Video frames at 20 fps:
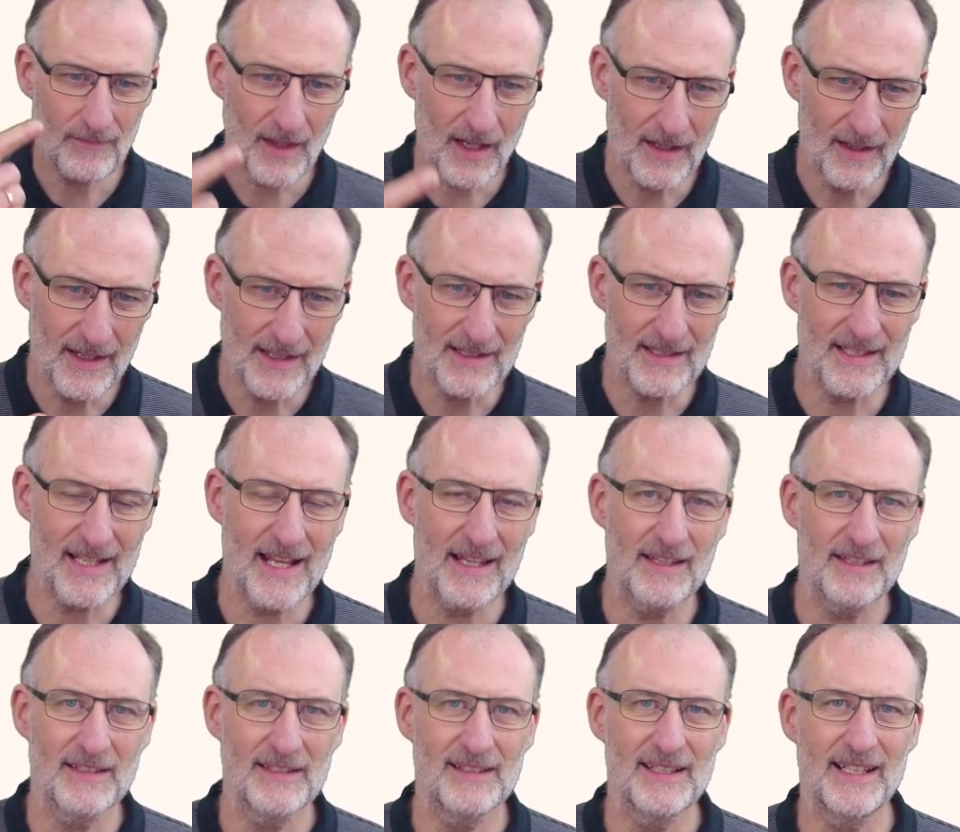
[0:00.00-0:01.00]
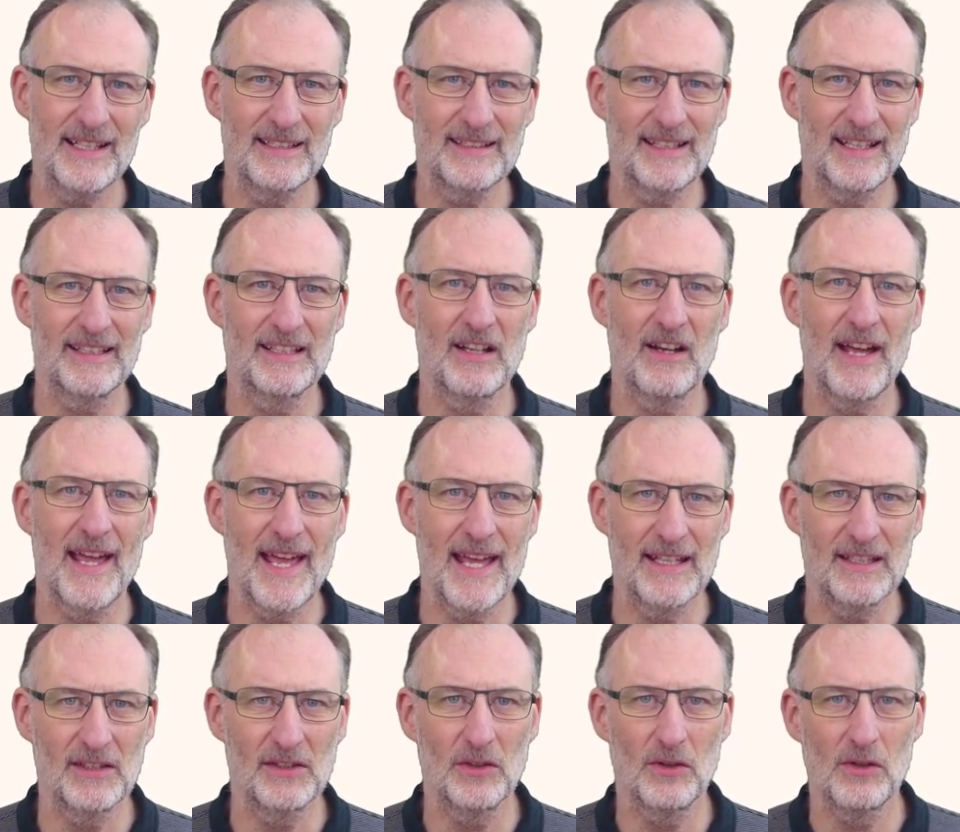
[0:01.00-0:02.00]
and second, it can
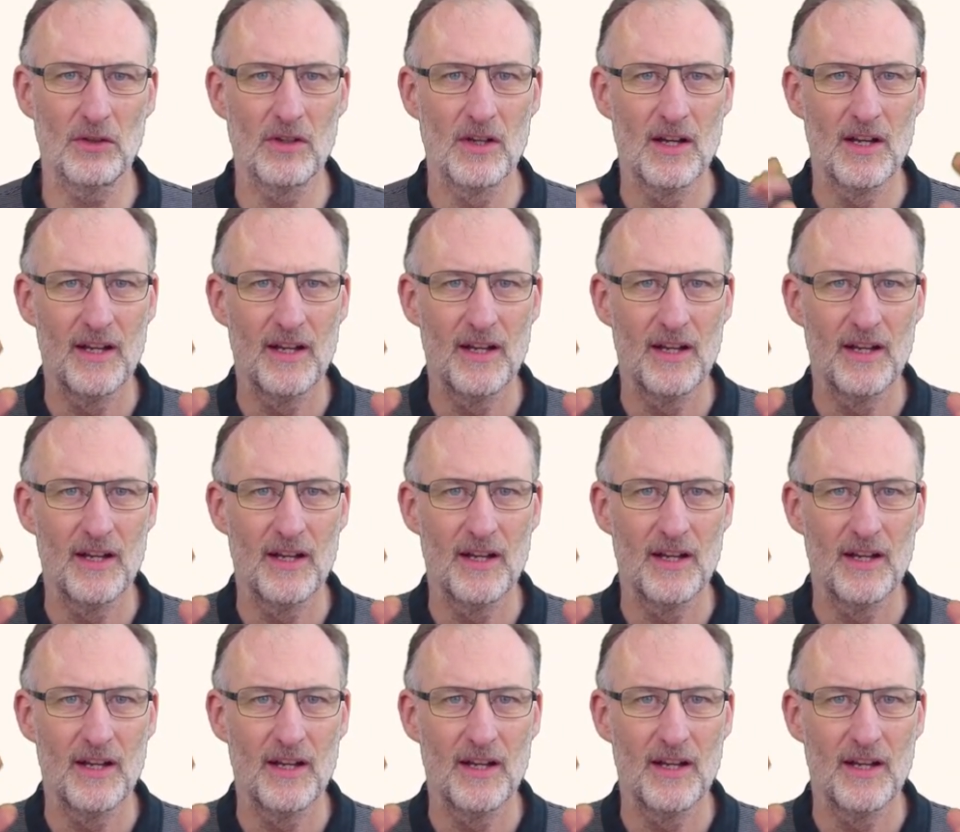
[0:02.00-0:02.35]
handle